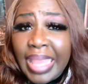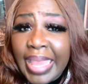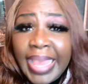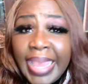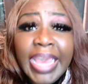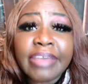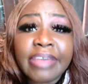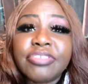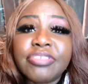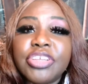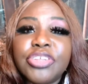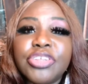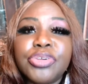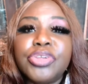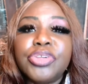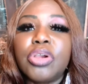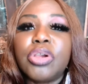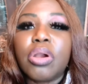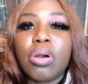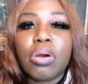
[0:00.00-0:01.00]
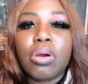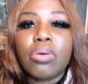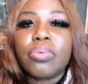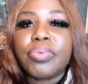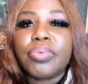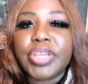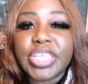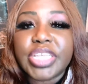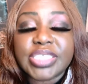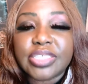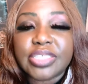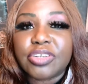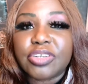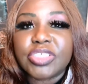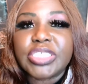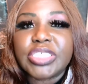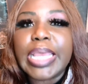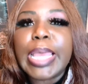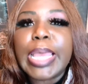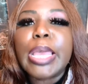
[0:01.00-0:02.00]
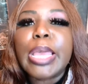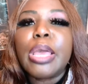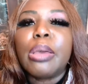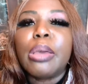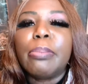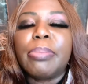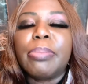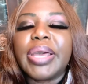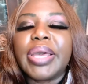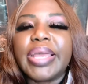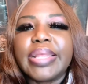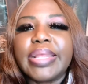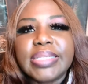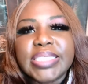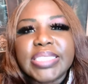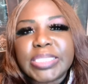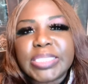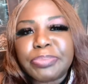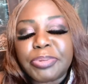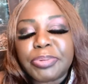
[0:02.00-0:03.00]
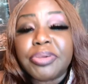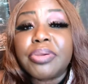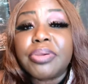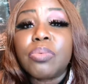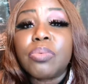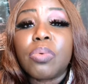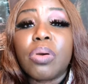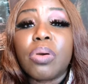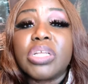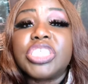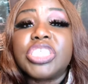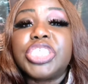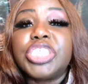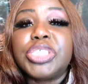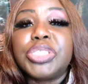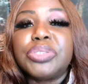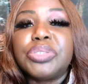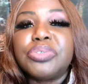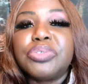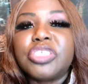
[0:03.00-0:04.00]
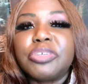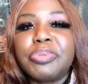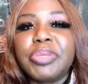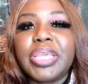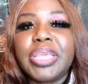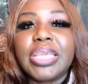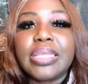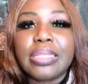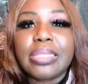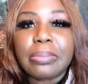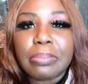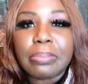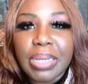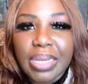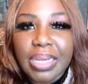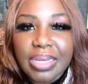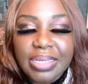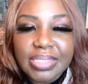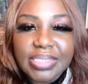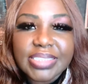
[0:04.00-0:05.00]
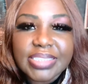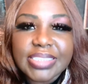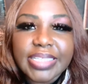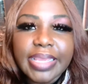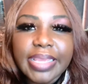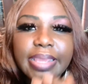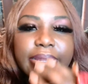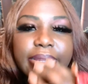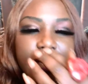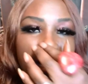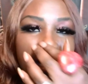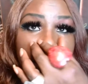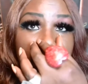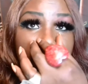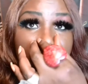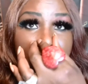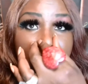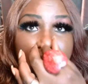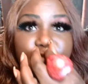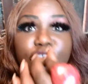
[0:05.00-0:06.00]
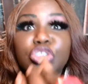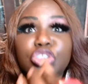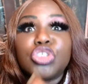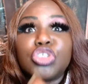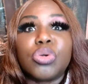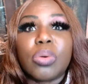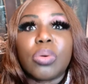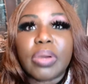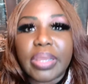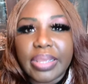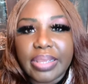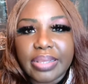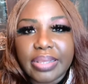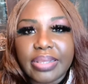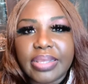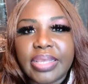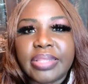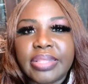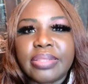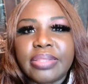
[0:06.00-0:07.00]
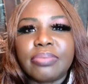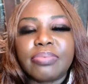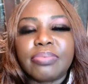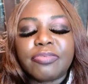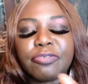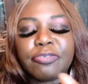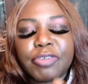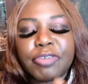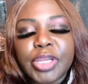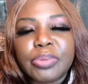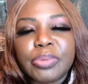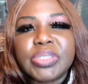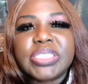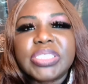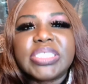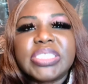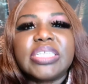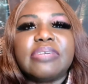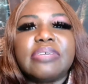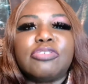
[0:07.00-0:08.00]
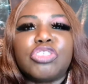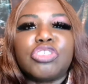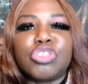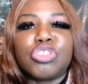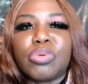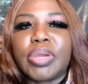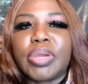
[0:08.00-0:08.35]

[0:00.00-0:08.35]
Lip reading: have to do your own research, but spirit wants you to be in the mindset of joy, in the frequency of